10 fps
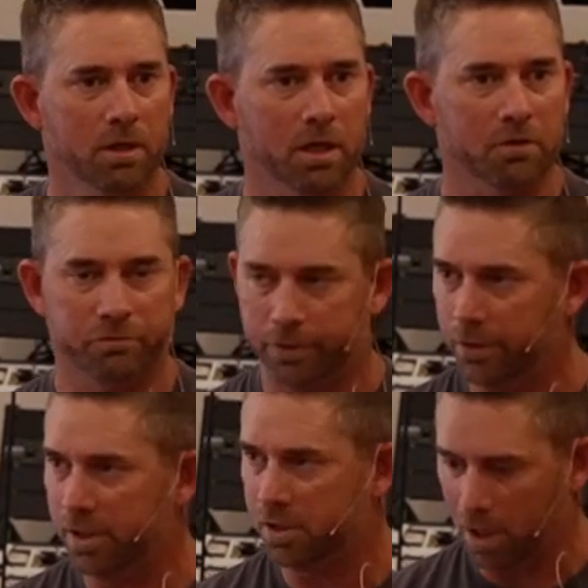and
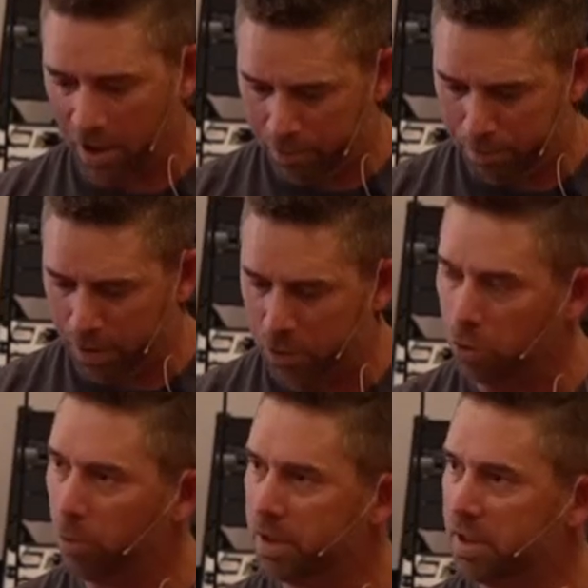very tough. But you
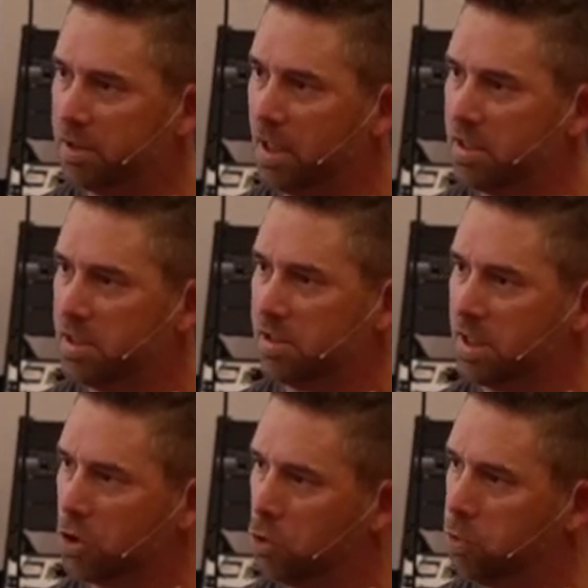know what it does is
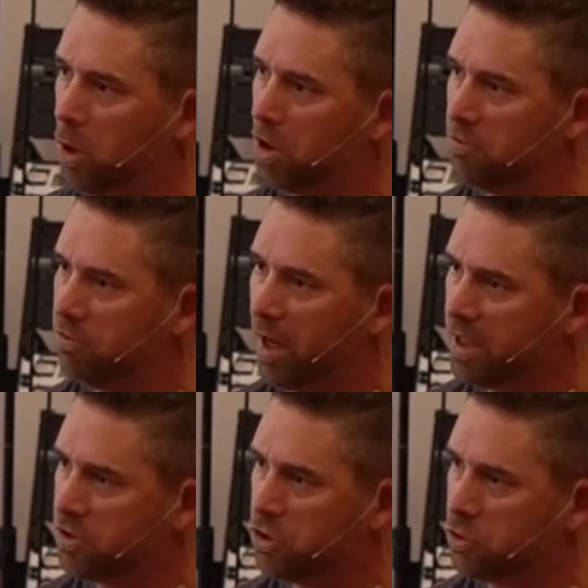it
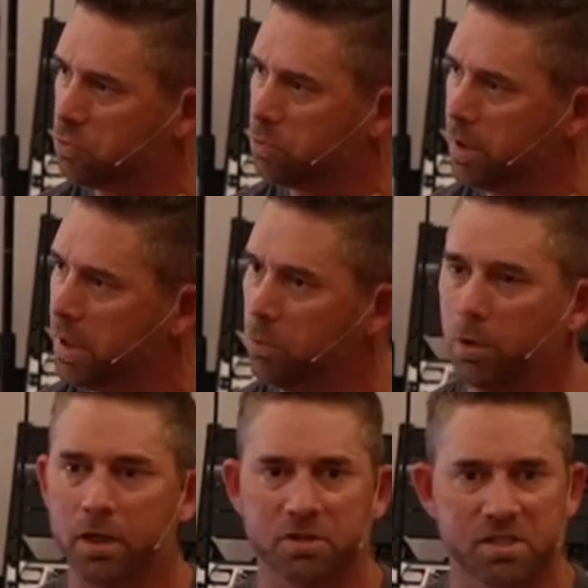qualifies just really
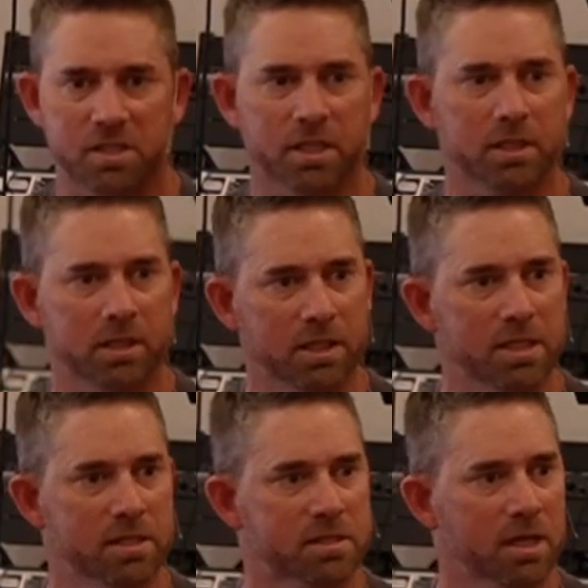what sin
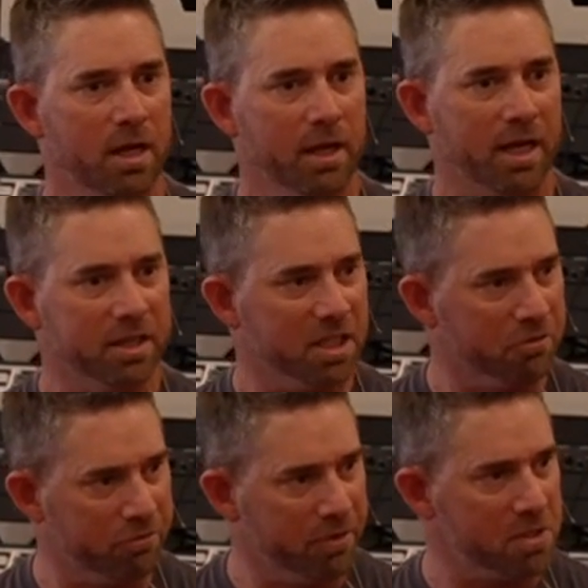is and the
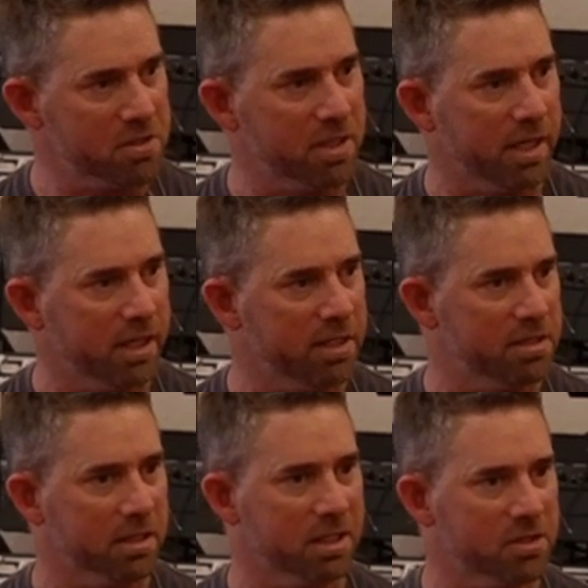offense that it is
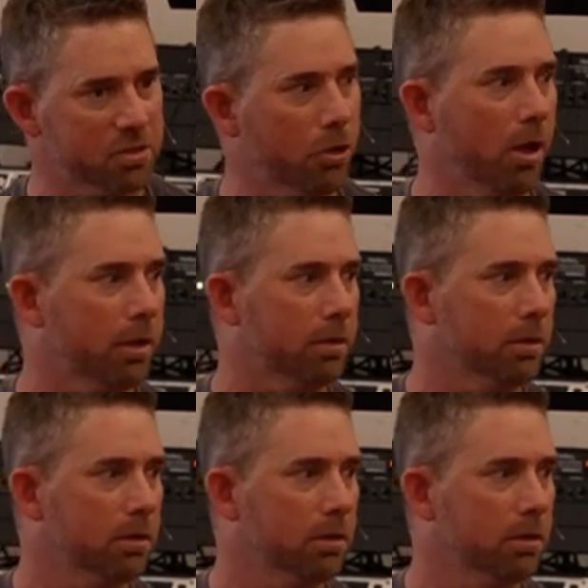against God.